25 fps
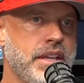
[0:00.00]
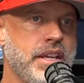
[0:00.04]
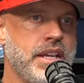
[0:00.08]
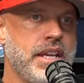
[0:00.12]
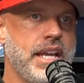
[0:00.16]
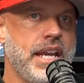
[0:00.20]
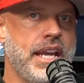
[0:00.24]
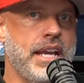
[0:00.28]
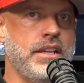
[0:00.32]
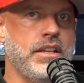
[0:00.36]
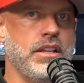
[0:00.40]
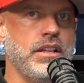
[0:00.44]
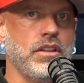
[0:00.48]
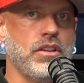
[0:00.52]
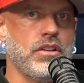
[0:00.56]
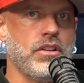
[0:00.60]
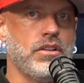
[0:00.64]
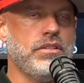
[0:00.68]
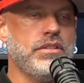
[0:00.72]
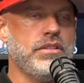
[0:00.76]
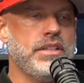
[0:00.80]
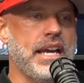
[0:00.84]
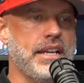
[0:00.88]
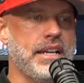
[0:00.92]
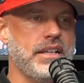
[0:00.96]
And to
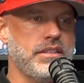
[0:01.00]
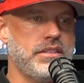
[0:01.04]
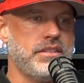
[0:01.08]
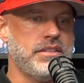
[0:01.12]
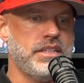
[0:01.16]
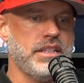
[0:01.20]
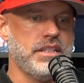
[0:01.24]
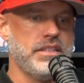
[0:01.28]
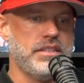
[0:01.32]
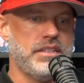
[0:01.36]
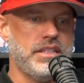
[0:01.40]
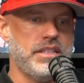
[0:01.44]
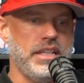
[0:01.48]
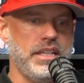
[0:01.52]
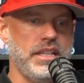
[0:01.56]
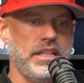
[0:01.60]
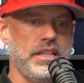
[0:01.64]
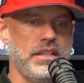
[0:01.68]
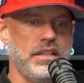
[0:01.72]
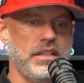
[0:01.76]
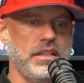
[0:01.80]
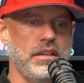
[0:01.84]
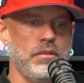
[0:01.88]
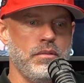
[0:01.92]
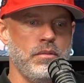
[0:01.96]
learn that at
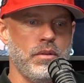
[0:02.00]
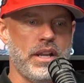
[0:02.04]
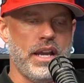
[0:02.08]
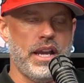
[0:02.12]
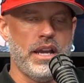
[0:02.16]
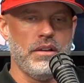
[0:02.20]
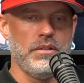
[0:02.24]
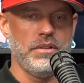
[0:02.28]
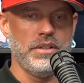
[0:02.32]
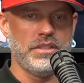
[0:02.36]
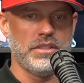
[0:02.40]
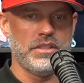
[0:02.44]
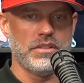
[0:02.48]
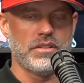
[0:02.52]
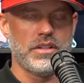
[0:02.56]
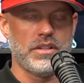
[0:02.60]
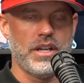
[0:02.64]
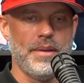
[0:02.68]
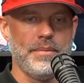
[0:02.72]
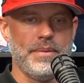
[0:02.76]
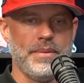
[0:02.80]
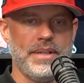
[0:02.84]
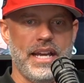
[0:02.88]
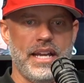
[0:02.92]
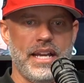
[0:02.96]
16, what I always
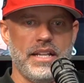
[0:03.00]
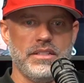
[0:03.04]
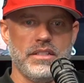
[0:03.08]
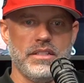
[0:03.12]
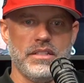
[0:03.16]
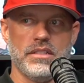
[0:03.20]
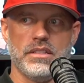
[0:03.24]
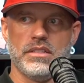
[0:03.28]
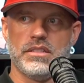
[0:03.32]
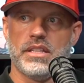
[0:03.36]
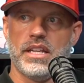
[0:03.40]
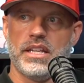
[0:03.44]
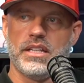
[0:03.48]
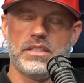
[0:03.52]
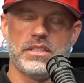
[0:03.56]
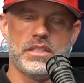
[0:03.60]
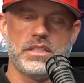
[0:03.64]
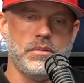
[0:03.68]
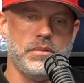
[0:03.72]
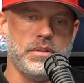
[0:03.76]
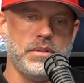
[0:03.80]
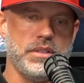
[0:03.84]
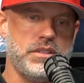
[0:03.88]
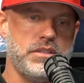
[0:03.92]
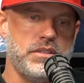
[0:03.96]
describe it as is it's like
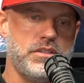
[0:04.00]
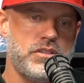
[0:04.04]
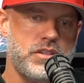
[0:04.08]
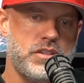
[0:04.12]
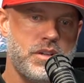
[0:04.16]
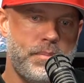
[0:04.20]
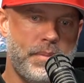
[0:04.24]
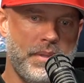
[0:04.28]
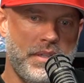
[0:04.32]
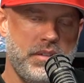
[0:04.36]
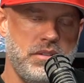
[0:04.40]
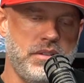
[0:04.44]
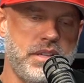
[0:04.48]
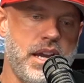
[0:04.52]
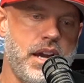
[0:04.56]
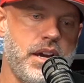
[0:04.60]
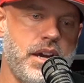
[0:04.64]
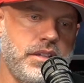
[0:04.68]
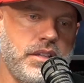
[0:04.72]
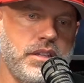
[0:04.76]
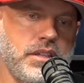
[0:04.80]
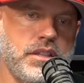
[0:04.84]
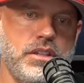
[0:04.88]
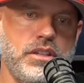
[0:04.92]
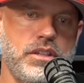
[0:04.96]
someone stripping you down
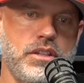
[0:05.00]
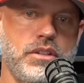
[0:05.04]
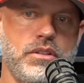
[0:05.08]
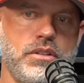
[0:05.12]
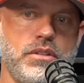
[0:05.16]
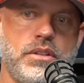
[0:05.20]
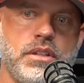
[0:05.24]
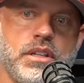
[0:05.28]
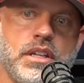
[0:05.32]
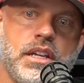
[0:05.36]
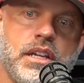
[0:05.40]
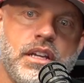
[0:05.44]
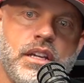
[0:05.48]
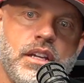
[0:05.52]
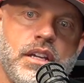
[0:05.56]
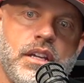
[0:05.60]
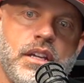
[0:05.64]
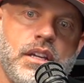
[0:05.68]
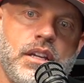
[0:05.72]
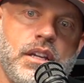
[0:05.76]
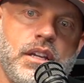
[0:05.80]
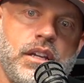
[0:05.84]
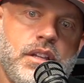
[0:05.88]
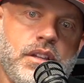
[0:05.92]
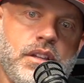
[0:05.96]
to the nude,
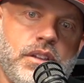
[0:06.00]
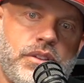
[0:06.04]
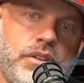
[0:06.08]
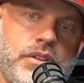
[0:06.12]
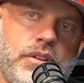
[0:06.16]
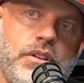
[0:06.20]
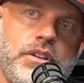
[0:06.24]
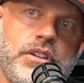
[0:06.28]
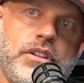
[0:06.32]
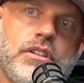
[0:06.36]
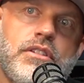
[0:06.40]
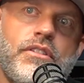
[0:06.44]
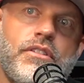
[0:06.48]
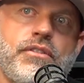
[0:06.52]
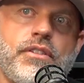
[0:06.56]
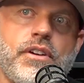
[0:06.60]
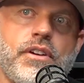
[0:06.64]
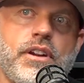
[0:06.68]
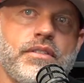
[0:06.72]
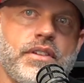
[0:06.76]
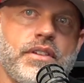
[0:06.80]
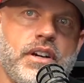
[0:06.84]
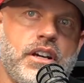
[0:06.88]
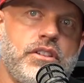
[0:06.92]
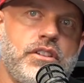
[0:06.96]
throwing you in front
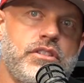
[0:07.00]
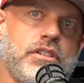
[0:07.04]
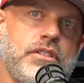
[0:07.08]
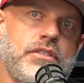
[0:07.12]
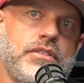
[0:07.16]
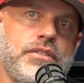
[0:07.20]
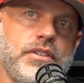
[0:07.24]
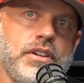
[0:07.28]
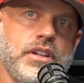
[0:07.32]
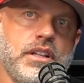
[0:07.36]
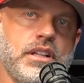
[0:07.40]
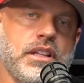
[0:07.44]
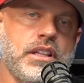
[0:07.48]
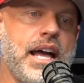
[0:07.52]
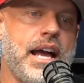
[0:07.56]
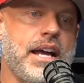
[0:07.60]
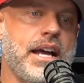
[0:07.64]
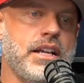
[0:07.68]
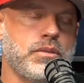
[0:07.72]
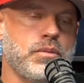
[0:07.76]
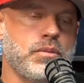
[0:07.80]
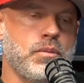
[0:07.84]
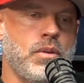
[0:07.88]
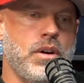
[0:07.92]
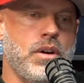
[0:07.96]
of a 100-foot
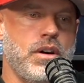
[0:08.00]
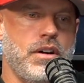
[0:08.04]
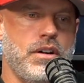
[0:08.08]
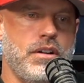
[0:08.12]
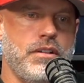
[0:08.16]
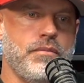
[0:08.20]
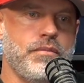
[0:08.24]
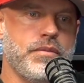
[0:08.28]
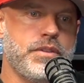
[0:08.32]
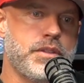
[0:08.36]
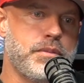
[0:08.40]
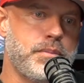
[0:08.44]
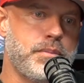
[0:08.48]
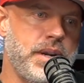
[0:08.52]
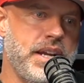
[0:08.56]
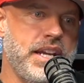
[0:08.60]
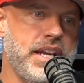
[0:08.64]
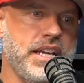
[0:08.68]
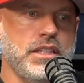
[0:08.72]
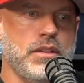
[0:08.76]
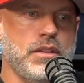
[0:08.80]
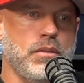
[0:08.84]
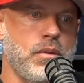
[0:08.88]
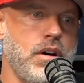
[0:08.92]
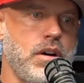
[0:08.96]
glass wall,
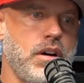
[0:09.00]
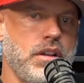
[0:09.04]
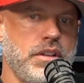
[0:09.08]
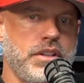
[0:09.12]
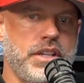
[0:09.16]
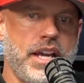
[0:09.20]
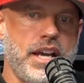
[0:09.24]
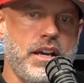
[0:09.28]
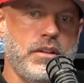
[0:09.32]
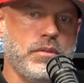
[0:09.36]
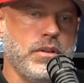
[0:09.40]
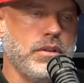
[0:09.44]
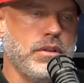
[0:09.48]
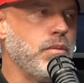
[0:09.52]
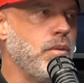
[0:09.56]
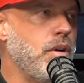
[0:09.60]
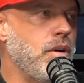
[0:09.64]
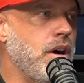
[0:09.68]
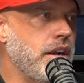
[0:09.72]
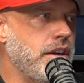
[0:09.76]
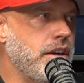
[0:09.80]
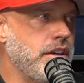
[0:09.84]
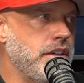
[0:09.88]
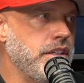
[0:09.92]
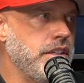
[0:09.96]
spraying the wall down with
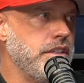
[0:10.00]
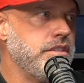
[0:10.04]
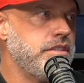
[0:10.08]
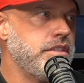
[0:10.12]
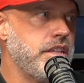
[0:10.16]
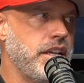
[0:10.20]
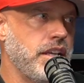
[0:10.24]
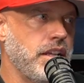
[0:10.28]
water and saying,